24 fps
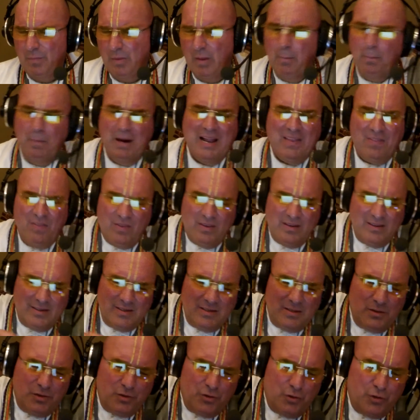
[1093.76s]
But
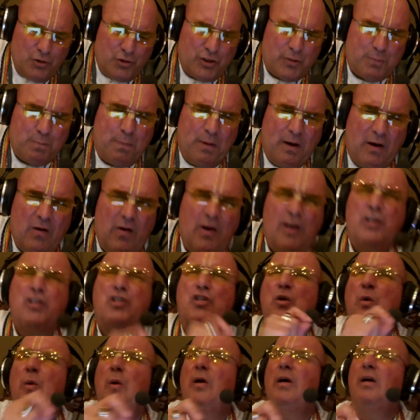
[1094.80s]

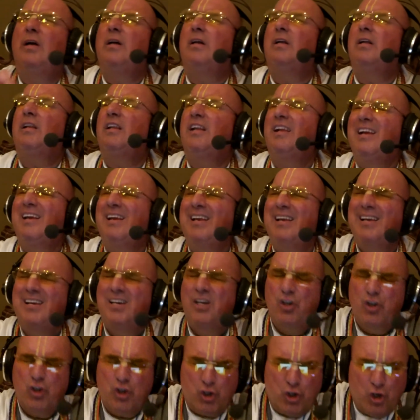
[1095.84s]
spiritual
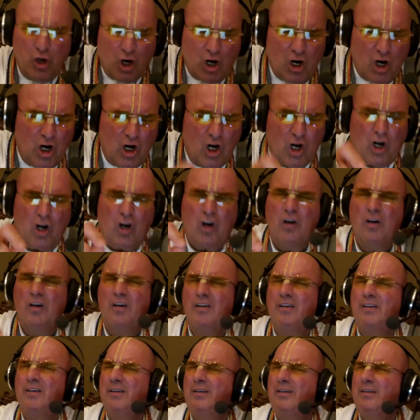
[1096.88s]
sugar,
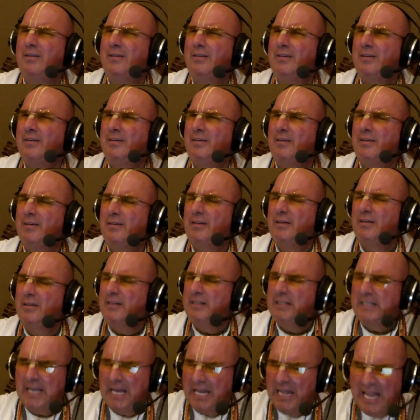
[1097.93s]

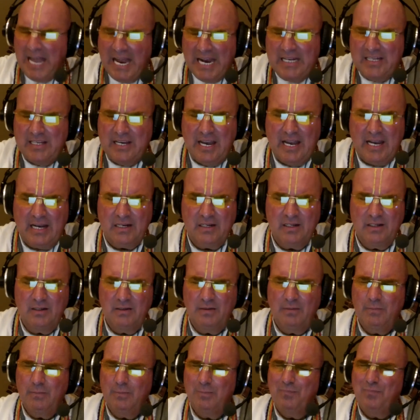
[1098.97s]
not like that.
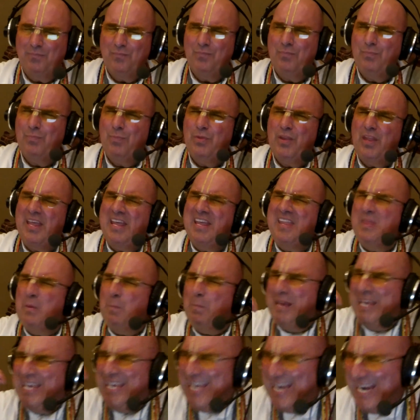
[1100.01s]
In the
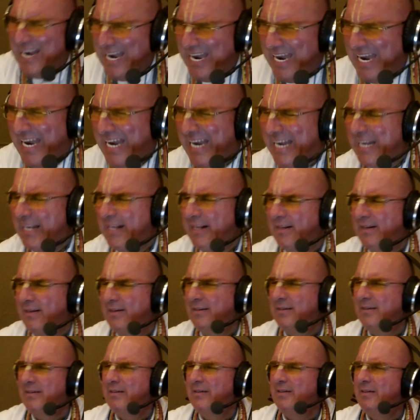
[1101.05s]
beginning,
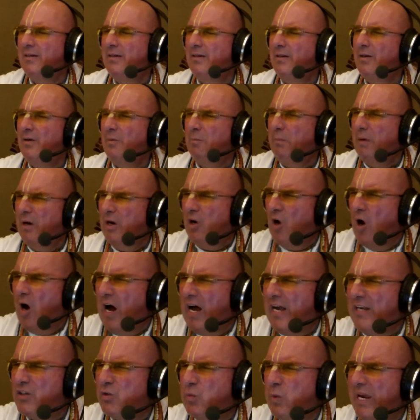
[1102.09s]

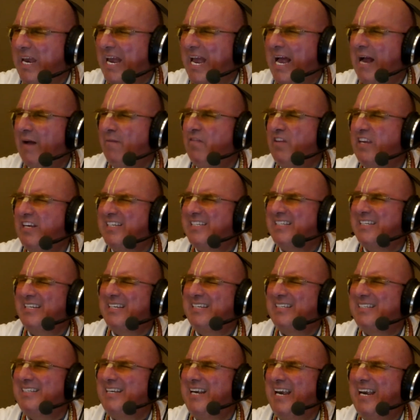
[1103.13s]
because we have this
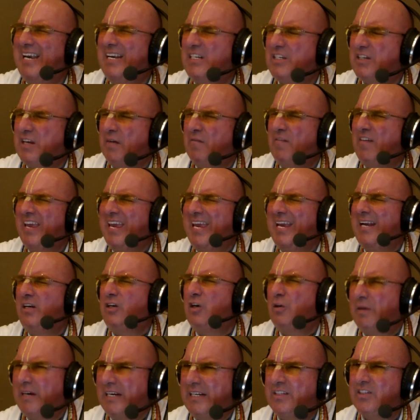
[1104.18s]
disease of
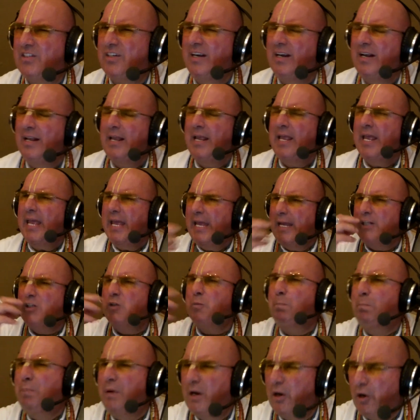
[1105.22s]
ignorance, it's
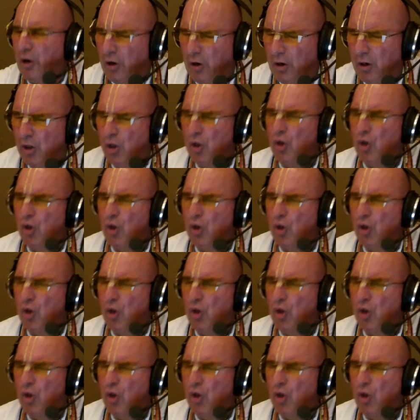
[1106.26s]
bitter.